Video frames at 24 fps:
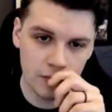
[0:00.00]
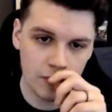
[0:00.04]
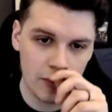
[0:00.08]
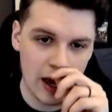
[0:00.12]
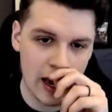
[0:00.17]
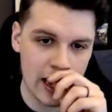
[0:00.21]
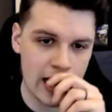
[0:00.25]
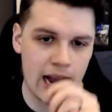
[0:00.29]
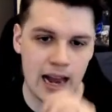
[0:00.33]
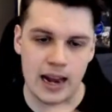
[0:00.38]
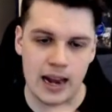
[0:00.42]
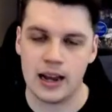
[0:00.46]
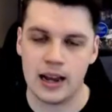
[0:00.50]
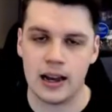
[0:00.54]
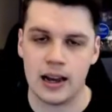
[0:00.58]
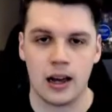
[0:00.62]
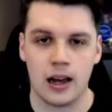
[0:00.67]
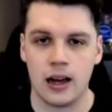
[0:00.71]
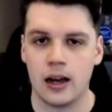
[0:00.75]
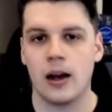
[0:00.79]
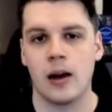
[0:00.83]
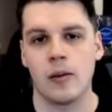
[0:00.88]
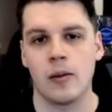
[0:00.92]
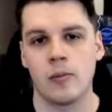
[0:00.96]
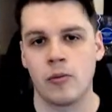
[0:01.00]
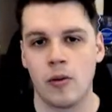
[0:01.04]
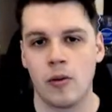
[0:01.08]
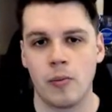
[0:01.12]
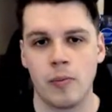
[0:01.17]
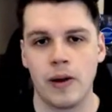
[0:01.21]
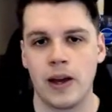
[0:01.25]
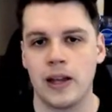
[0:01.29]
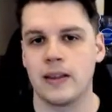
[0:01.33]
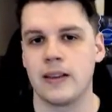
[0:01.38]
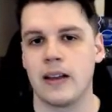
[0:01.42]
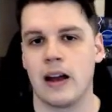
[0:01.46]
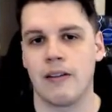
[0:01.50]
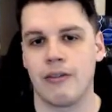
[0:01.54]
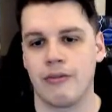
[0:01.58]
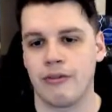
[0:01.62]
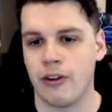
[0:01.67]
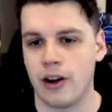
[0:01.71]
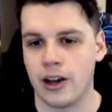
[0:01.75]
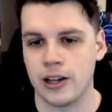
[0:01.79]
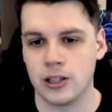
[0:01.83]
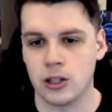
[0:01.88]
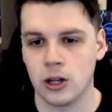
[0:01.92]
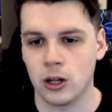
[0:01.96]
again, I'm repeating that
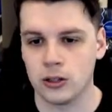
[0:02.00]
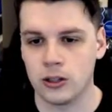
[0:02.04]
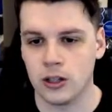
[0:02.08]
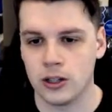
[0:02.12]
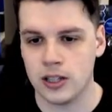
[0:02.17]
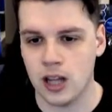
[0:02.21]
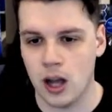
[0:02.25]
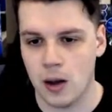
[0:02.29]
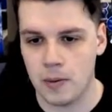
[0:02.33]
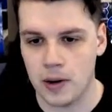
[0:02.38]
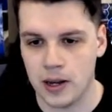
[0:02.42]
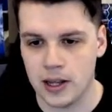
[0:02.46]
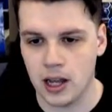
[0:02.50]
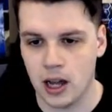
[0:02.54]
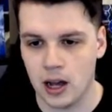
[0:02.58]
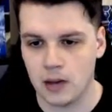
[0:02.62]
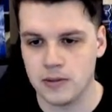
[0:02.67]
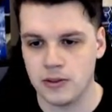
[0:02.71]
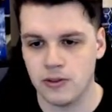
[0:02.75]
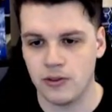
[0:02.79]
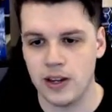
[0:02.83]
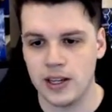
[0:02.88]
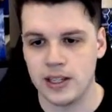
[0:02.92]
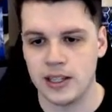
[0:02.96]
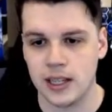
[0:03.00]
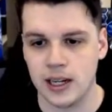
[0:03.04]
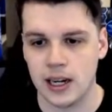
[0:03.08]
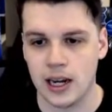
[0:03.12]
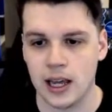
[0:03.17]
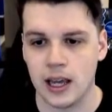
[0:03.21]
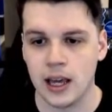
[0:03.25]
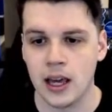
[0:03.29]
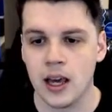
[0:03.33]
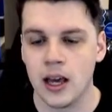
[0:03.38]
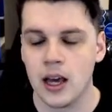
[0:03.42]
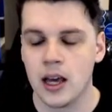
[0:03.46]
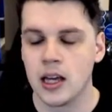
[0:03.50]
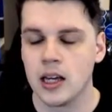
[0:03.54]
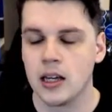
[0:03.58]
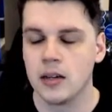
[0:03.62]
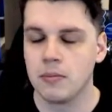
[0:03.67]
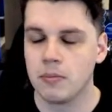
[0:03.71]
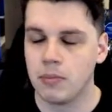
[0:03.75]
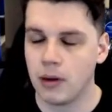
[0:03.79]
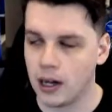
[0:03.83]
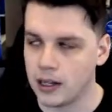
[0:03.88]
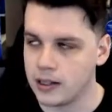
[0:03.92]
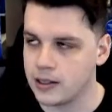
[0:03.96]
phrase God knows how many times recently,
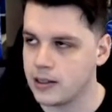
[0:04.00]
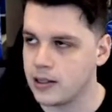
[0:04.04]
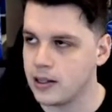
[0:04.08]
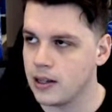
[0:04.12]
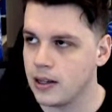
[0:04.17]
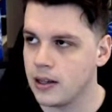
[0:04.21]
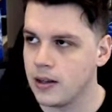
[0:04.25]
but